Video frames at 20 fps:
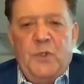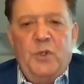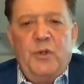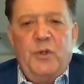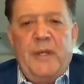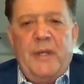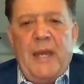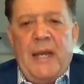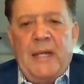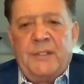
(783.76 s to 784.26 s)

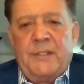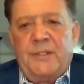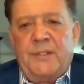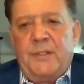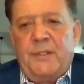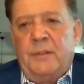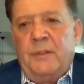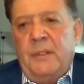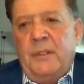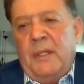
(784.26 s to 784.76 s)

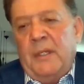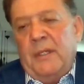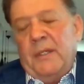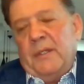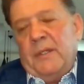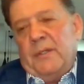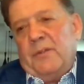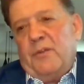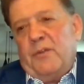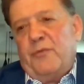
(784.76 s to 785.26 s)
Newcastle
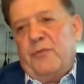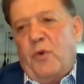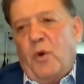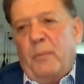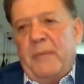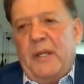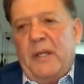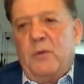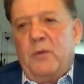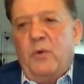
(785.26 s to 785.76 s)
to
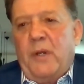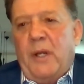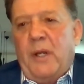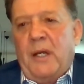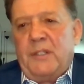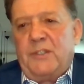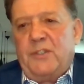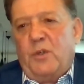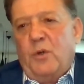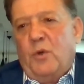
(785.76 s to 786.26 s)
form
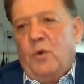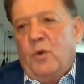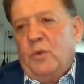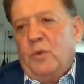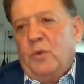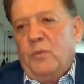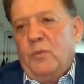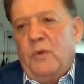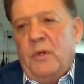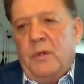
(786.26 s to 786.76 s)
Equinox Gold,
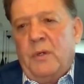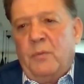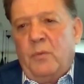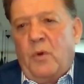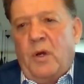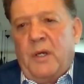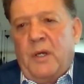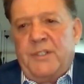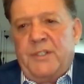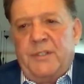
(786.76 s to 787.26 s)
where
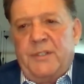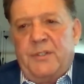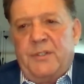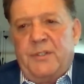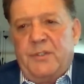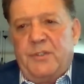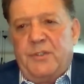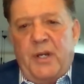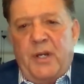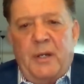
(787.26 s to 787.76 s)
Ross is the
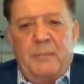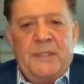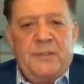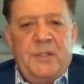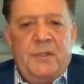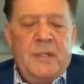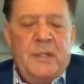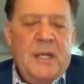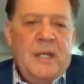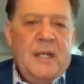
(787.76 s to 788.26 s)
chairman.
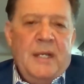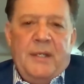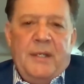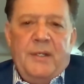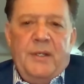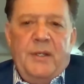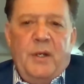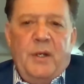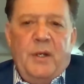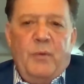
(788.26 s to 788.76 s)
So,
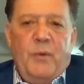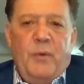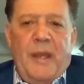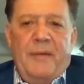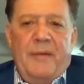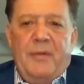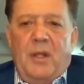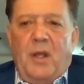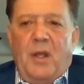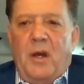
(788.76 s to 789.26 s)
you know, we
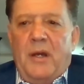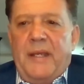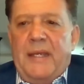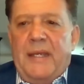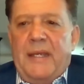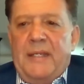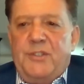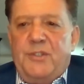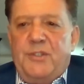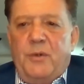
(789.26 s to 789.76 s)
have a long
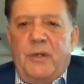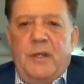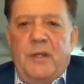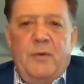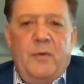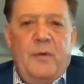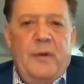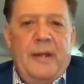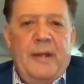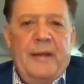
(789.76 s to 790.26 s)
history,
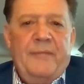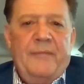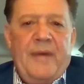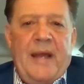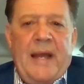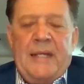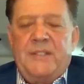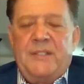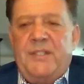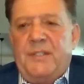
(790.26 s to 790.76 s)
we have
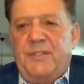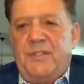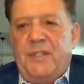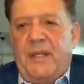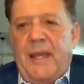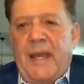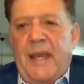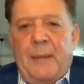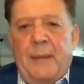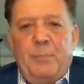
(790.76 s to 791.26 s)
access to
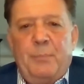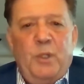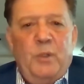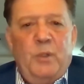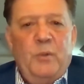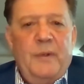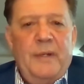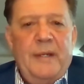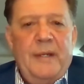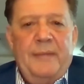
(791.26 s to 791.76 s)
capital,
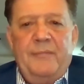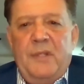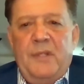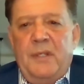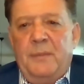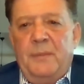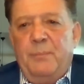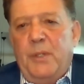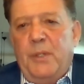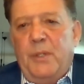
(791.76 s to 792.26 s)
we have the
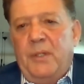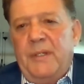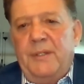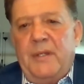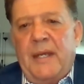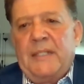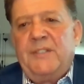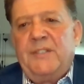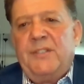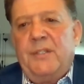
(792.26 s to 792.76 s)
ability
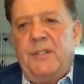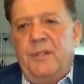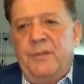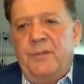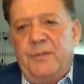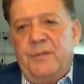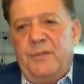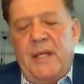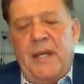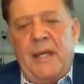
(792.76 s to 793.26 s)
to
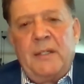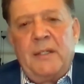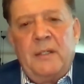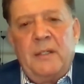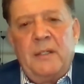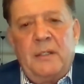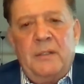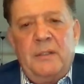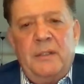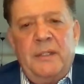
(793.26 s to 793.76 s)
execute
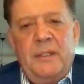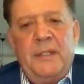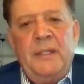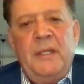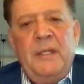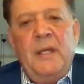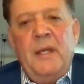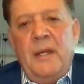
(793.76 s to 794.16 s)
technically,